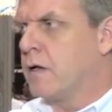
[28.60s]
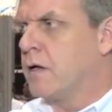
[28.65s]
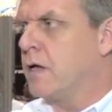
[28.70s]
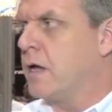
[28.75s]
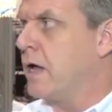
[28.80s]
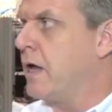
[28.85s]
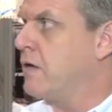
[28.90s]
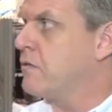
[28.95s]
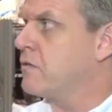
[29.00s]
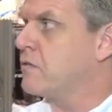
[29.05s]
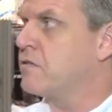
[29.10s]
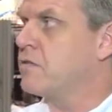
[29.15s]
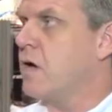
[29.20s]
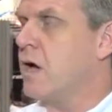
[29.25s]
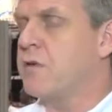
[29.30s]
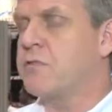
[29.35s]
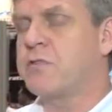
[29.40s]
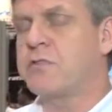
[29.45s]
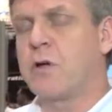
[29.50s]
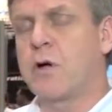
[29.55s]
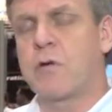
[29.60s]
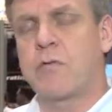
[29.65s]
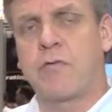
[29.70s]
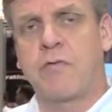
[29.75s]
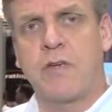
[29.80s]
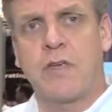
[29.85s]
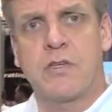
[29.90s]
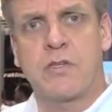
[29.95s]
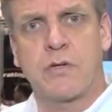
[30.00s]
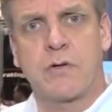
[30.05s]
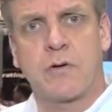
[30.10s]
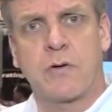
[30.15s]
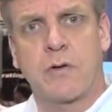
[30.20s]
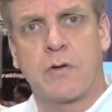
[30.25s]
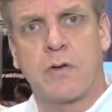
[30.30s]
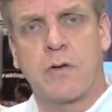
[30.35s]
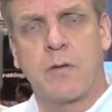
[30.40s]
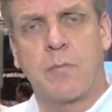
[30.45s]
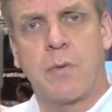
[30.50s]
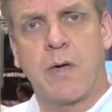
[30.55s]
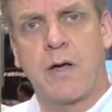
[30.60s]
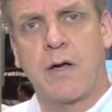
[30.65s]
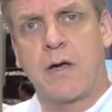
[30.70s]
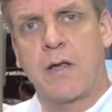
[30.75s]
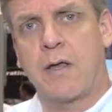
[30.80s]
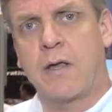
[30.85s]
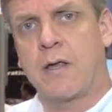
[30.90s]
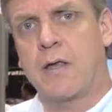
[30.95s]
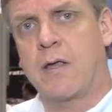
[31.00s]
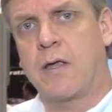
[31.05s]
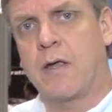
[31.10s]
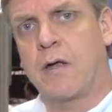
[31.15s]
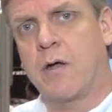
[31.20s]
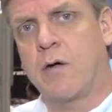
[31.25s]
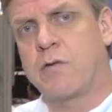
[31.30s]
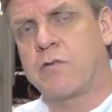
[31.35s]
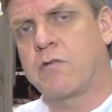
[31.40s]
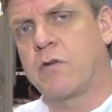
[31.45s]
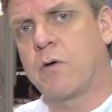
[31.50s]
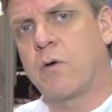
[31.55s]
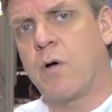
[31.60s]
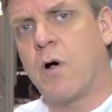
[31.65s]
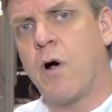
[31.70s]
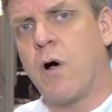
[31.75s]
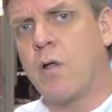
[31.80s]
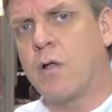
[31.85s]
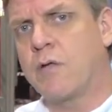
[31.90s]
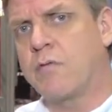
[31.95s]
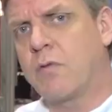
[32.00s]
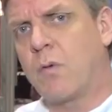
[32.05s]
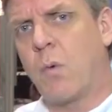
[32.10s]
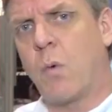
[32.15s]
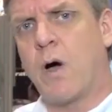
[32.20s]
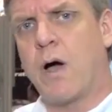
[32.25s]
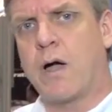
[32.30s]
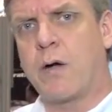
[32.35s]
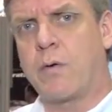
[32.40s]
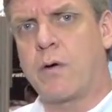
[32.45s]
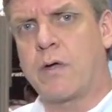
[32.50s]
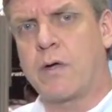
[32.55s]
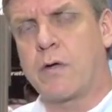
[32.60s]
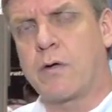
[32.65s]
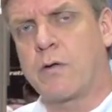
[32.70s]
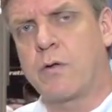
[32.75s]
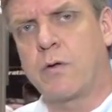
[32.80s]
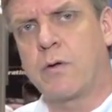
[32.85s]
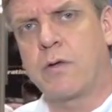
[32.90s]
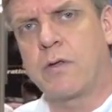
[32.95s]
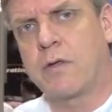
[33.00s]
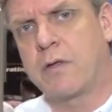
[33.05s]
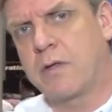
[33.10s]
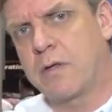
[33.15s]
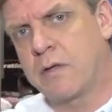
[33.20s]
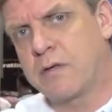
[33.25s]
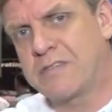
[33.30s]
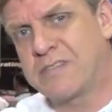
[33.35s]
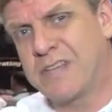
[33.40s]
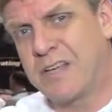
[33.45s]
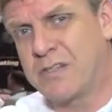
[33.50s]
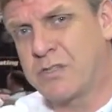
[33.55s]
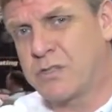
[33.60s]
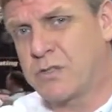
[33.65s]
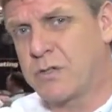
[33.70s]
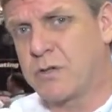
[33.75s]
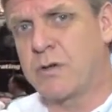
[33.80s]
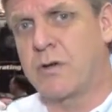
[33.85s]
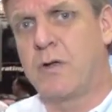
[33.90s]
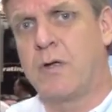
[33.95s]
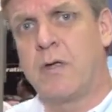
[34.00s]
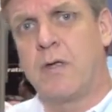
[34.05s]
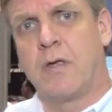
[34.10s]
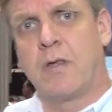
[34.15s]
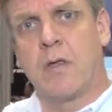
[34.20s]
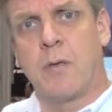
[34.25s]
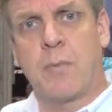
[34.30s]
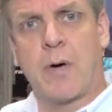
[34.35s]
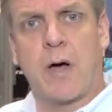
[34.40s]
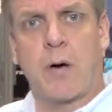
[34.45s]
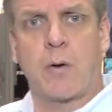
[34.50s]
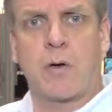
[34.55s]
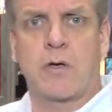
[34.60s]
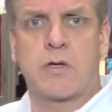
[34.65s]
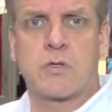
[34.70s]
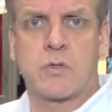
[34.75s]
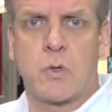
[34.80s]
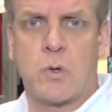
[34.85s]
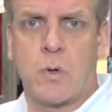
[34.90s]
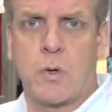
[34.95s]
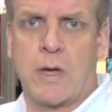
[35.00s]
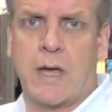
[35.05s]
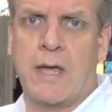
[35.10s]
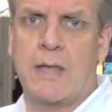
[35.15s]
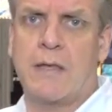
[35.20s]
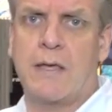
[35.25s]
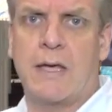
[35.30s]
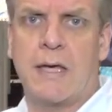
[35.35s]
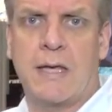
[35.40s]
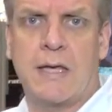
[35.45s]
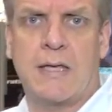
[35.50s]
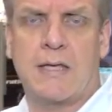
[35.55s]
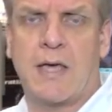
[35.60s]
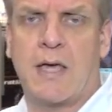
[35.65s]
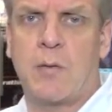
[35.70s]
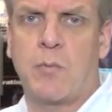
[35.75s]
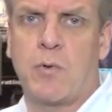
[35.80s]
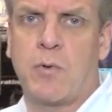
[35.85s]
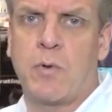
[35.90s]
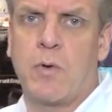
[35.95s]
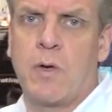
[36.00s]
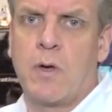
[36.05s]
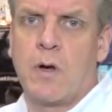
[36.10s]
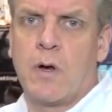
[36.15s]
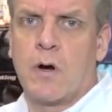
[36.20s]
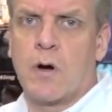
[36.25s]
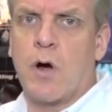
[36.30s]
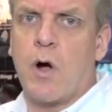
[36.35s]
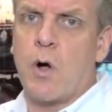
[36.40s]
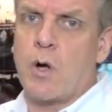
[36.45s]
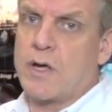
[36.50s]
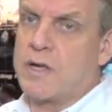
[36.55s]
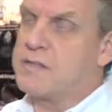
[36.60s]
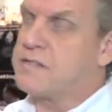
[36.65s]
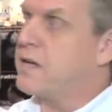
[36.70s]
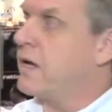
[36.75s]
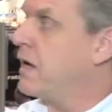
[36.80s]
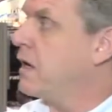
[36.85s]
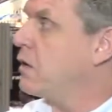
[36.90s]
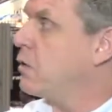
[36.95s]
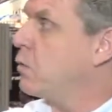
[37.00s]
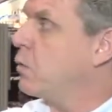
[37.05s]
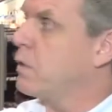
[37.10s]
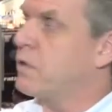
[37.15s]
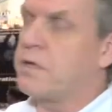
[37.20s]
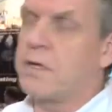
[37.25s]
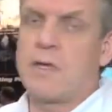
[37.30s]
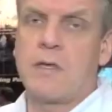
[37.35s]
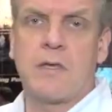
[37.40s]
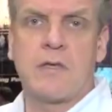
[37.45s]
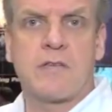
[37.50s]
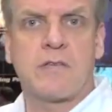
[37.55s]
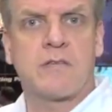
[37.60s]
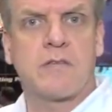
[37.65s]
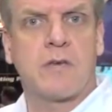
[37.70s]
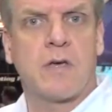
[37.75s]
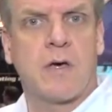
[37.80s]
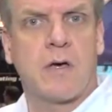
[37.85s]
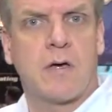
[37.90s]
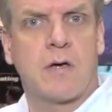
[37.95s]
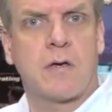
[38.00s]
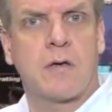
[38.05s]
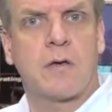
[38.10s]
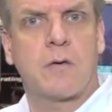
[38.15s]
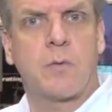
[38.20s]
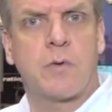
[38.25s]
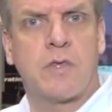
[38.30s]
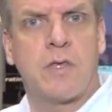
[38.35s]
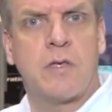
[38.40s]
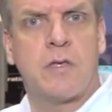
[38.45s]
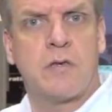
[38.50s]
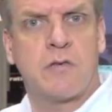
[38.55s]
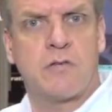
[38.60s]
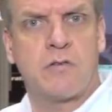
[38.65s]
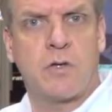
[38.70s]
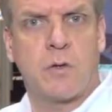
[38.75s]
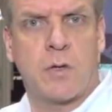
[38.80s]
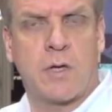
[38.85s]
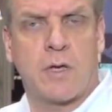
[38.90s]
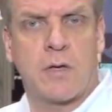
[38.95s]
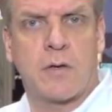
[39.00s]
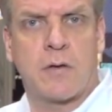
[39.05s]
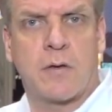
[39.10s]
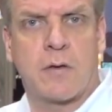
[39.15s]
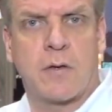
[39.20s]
It has a soft start feature embedded in it and also all of the wiring including the sensor, the power control and the heating cable are all contained within this, uh, within this unit